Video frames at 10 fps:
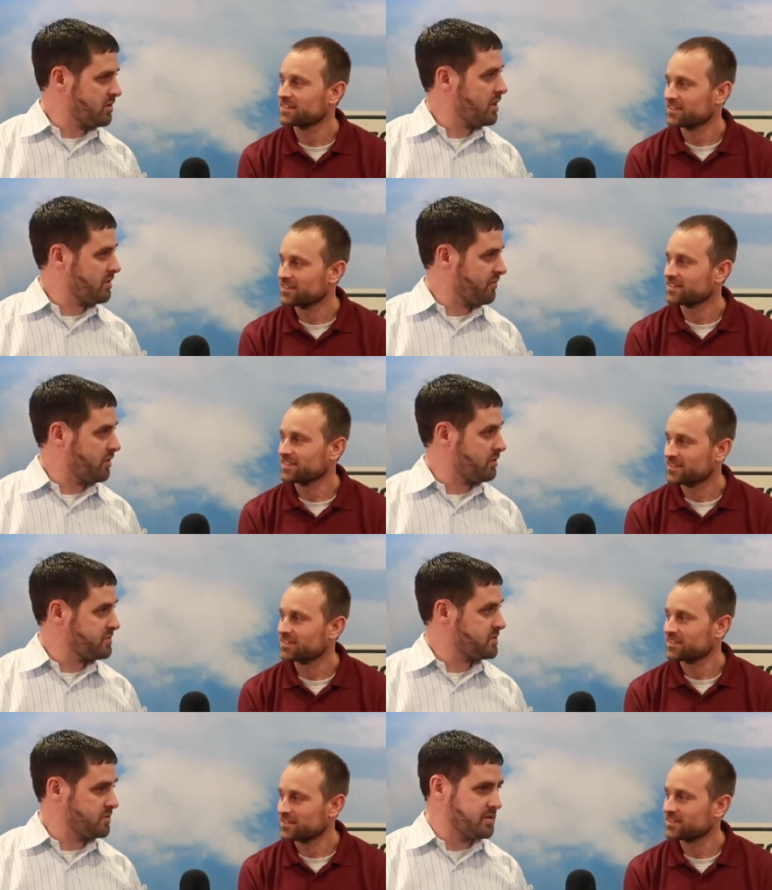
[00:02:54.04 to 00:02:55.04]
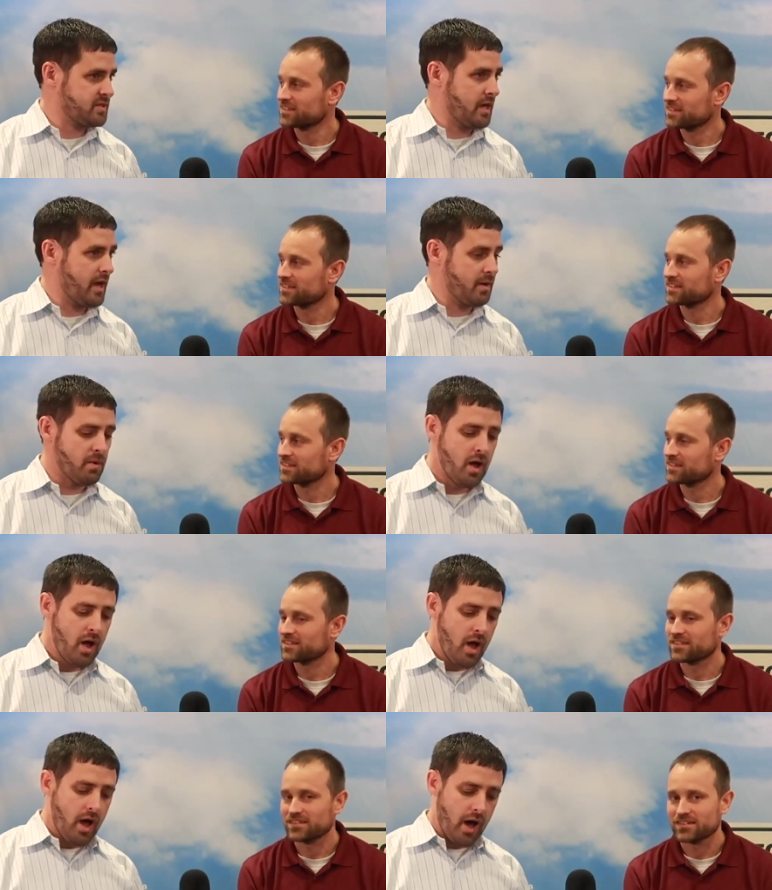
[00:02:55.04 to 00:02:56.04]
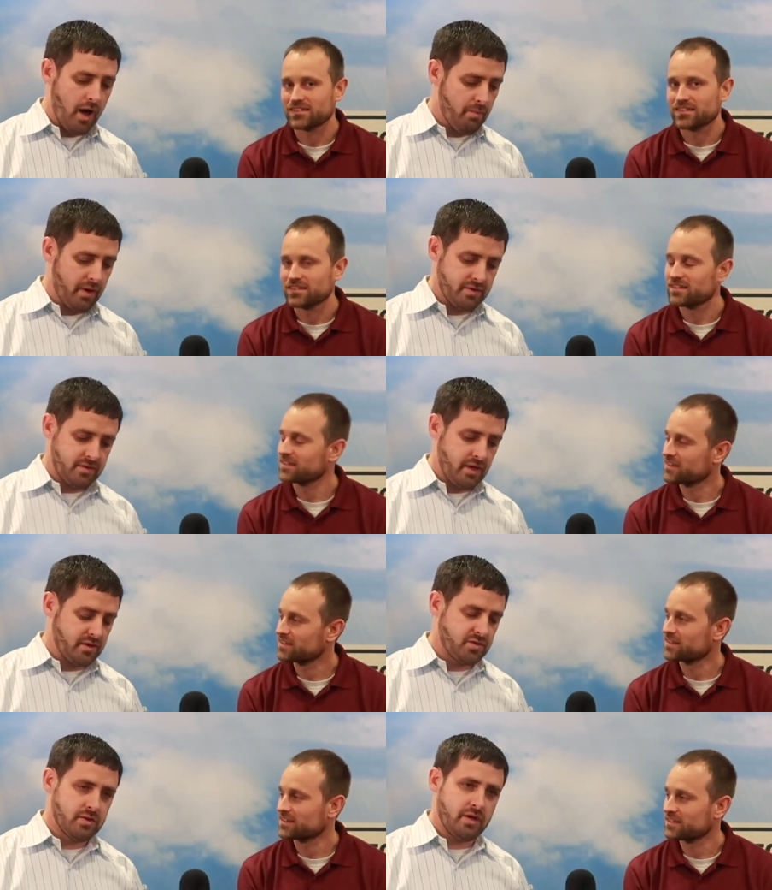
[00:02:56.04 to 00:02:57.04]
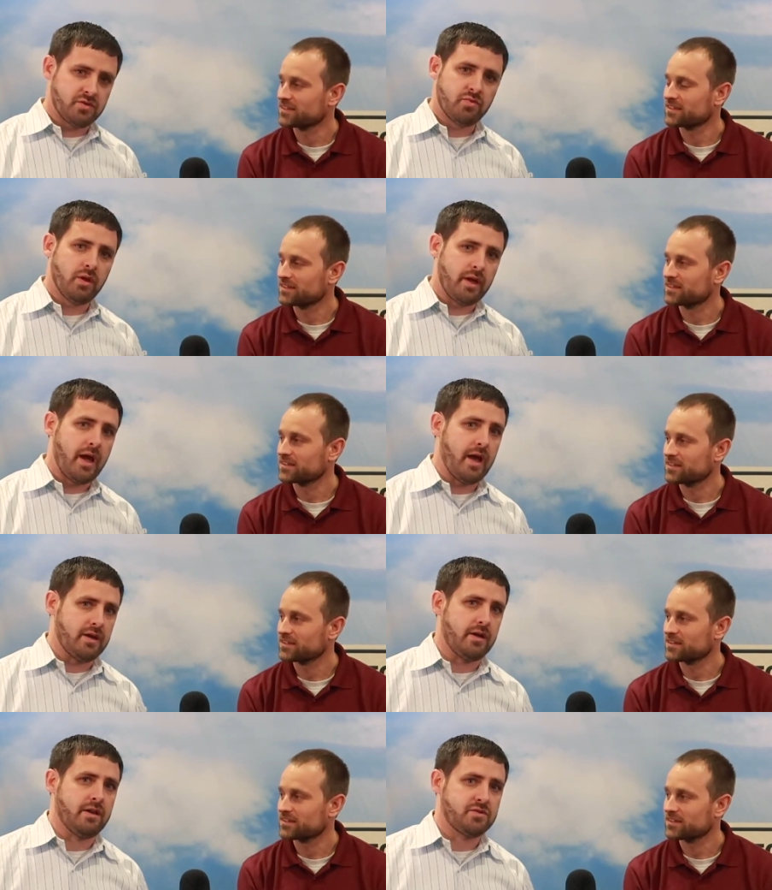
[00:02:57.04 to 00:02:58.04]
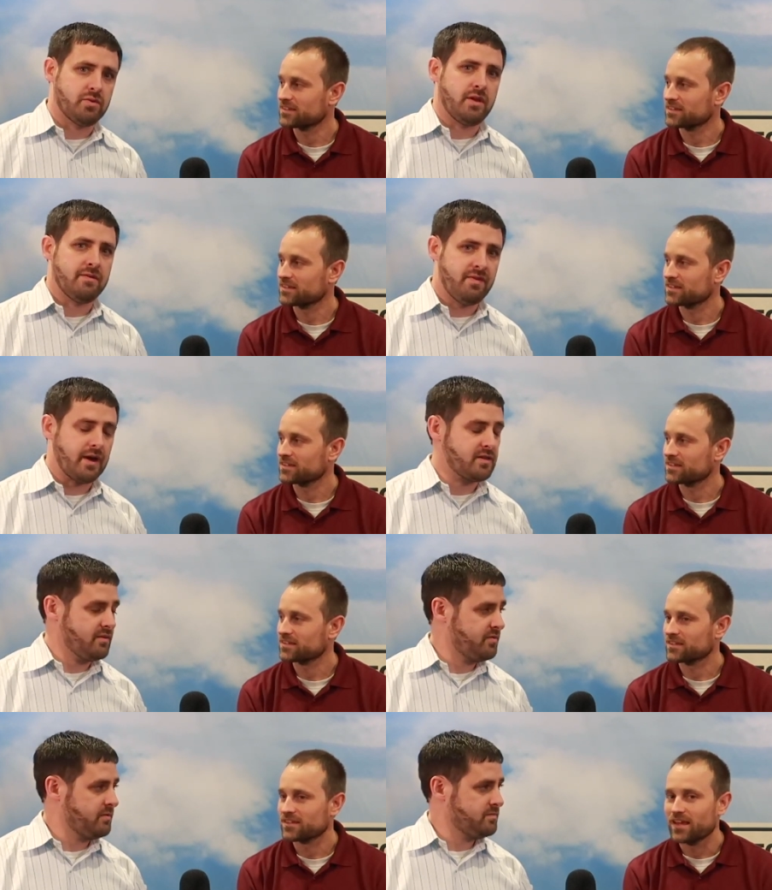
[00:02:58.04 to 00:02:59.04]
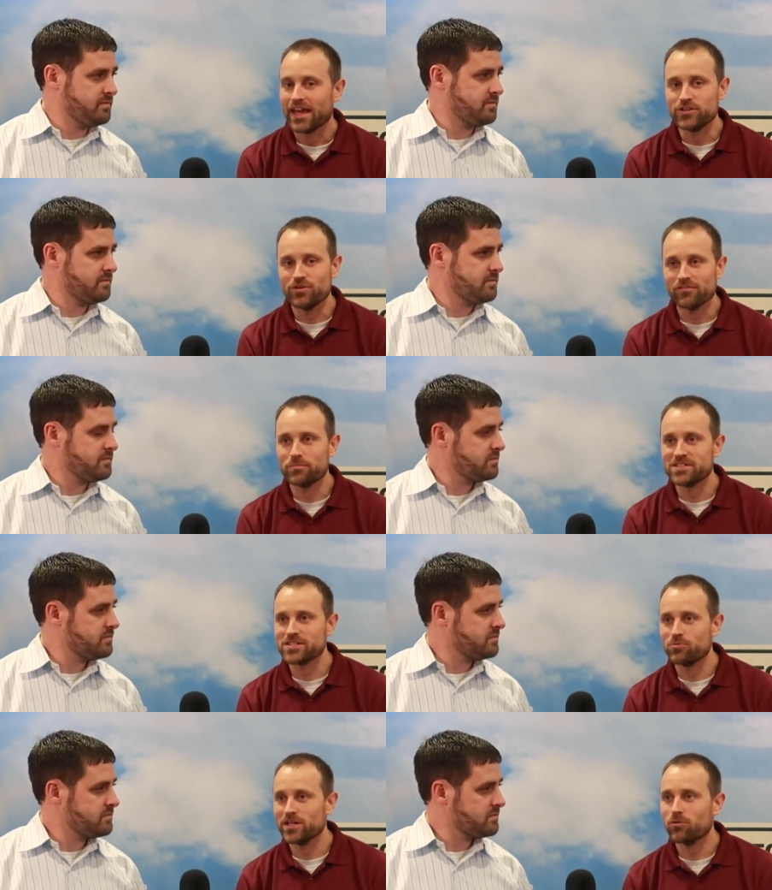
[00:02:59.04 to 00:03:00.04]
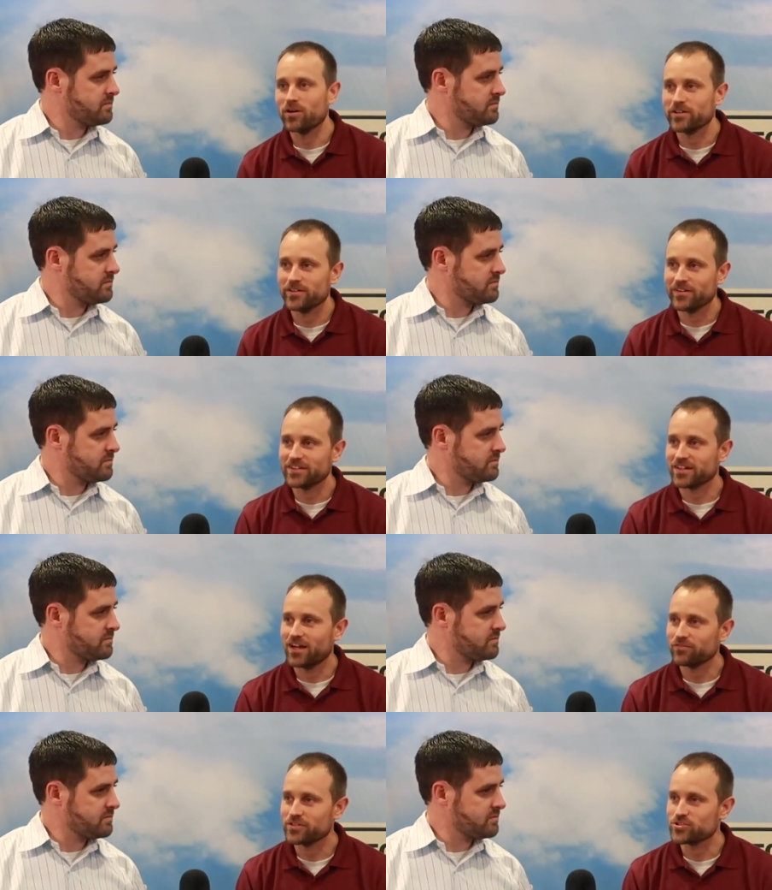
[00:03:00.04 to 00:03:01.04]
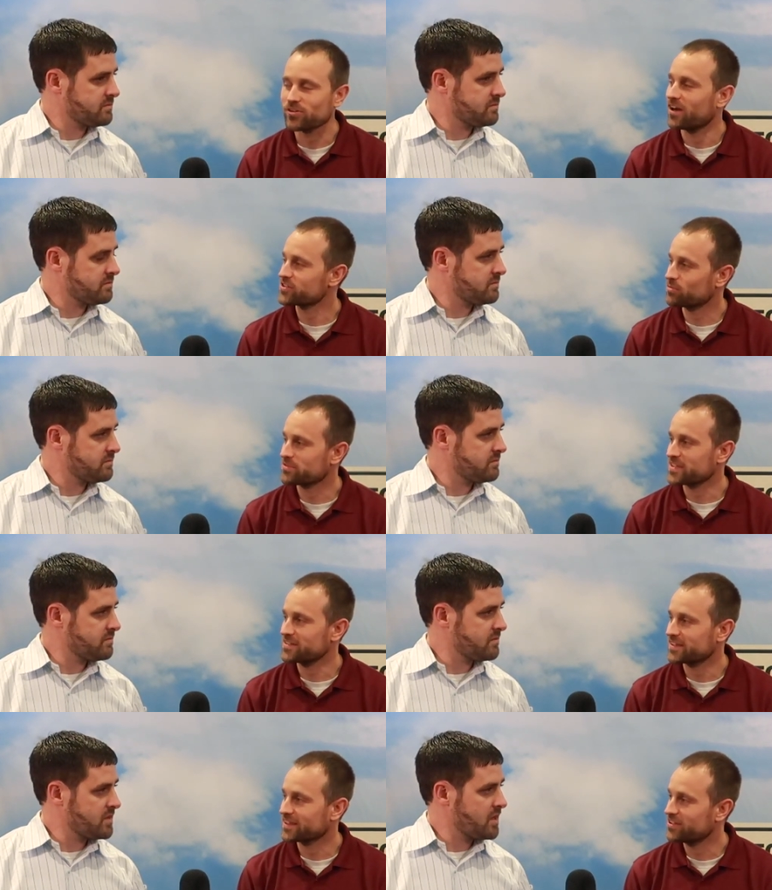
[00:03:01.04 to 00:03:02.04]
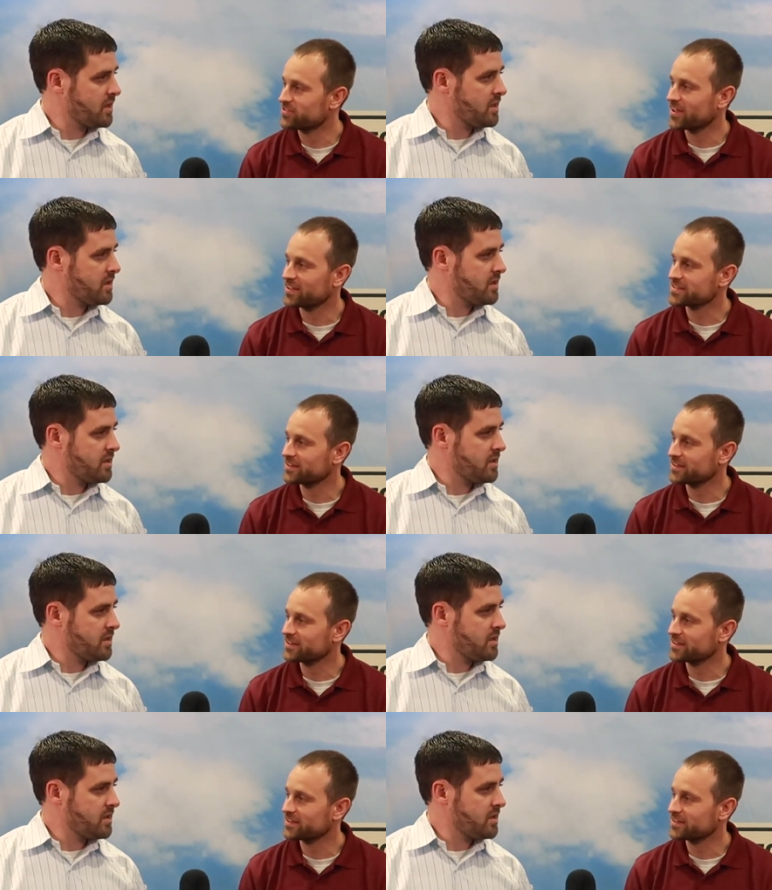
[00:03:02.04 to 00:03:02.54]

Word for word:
Speaker 1: sure other firms do the same, uh, but it's, it's, it's really handy and it's really effective. And you have a busy
Speaker 2: week while you're here at the conference. You're also presenting. Can you tell